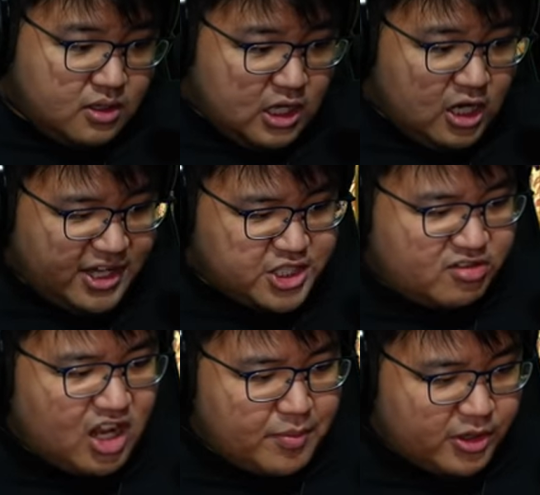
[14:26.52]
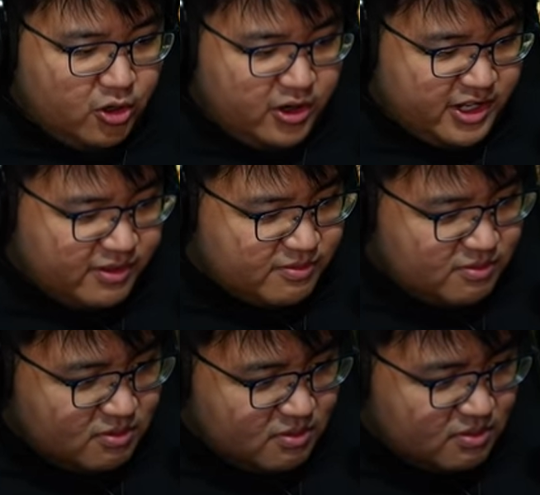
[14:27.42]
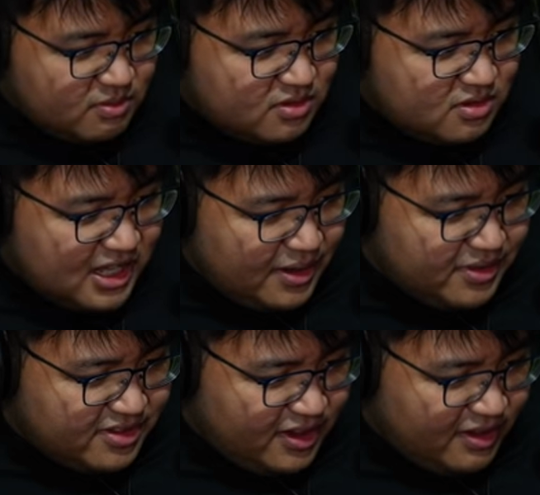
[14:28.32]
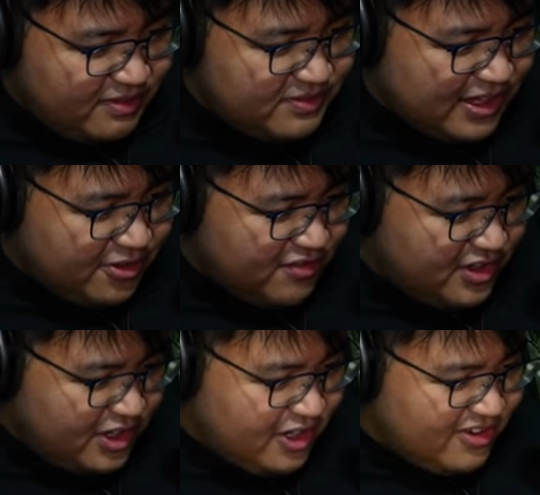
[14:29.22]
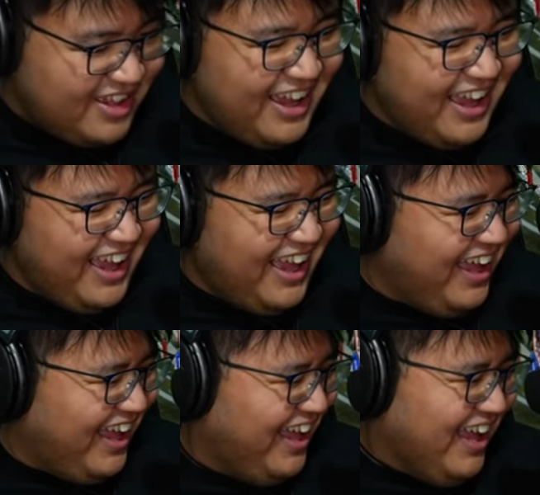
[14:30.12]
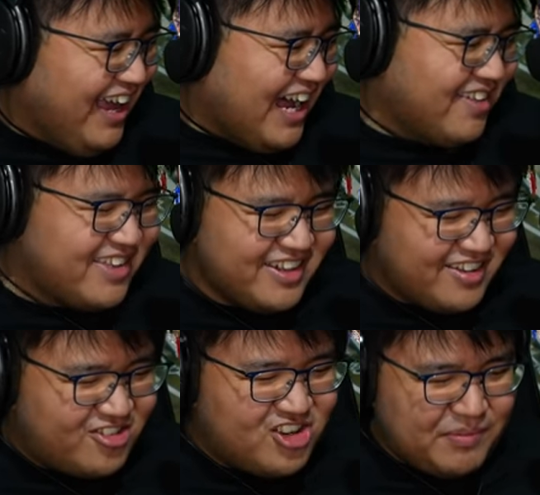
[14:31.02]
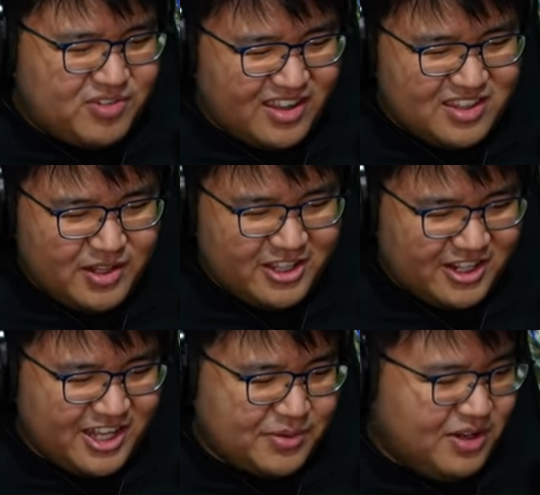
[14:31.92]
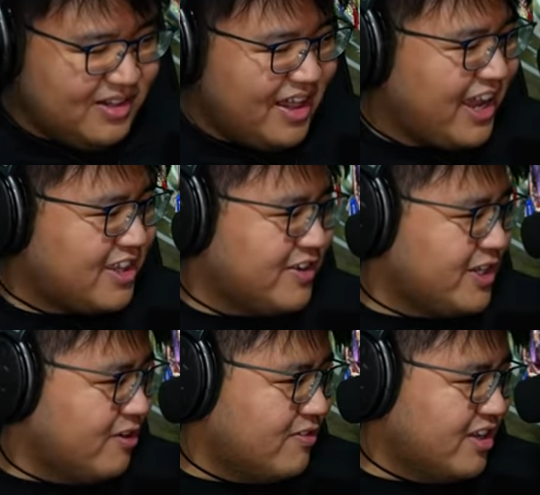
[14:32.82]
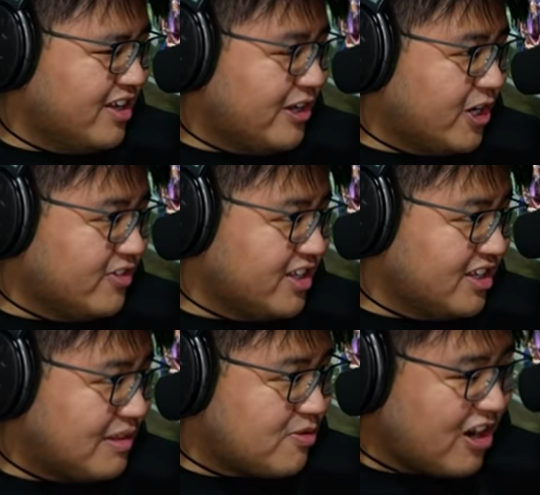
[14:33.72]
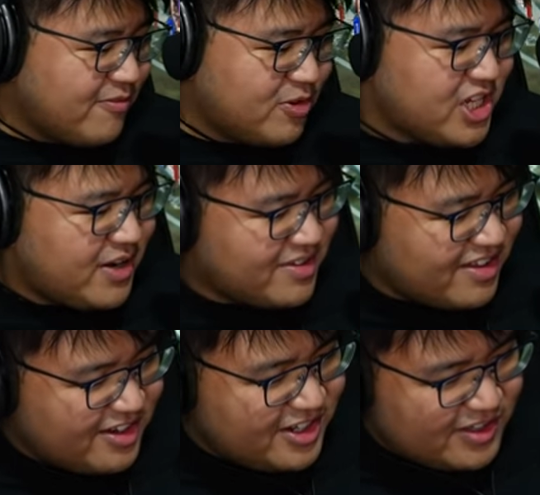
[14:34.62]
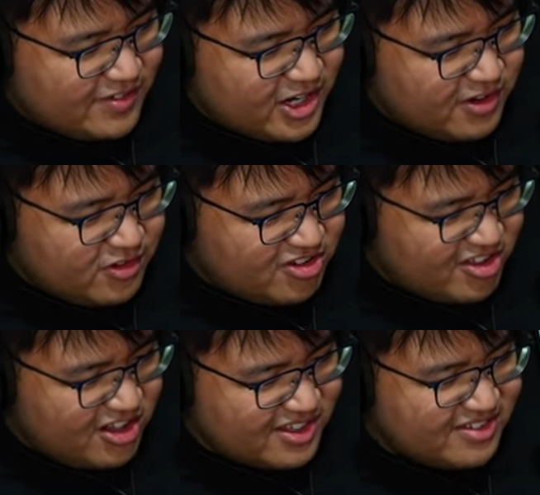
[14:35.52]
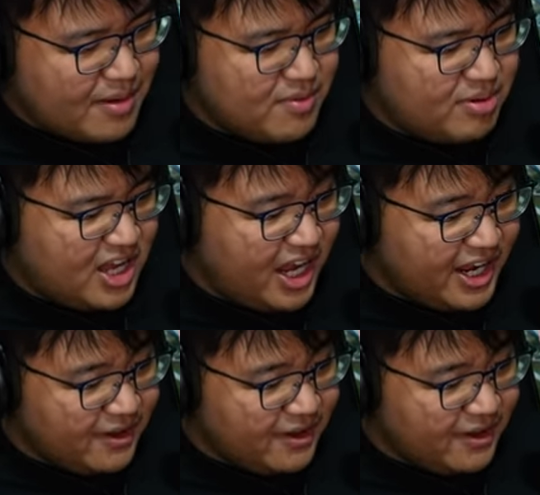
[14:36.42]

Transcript: Oh, I should stop recording. That was a uh, that was a video. I was gonna just jump straight into building a deck. Well, like the video if you did. Don't if you didn't. Subscribe for more Shadowverse content in the very near future. See y'all next time. Bye bye.